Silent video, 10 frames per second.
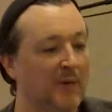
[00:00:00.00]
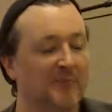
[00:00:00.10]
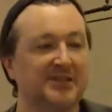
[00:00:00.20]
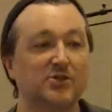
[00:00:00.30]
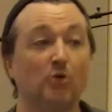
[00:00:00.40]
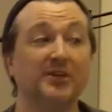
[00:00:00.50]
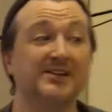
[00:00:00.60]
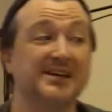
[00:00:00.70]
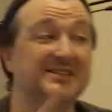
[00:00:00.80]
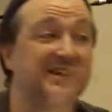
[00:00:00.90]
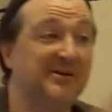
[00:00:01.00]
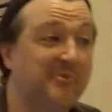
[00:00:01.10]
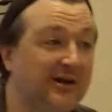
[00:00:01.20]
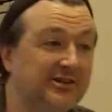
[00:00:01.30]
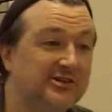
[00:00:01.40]
But that's only because I did it a
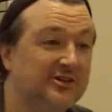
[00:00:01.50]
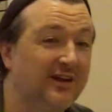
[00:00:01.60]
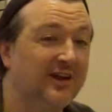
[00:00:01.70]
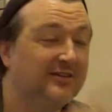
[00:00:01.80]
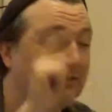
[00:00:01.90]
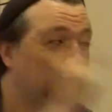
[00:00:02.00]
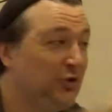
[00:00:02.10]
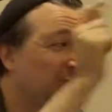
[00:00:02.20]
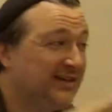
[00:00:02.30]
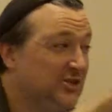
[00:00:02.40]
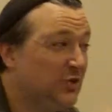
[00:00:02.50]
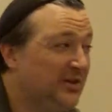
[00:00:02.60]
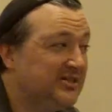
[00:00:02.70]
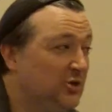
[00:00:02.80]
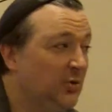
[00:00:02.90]
bunch. So you can do
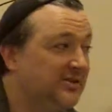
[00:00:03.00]
it too.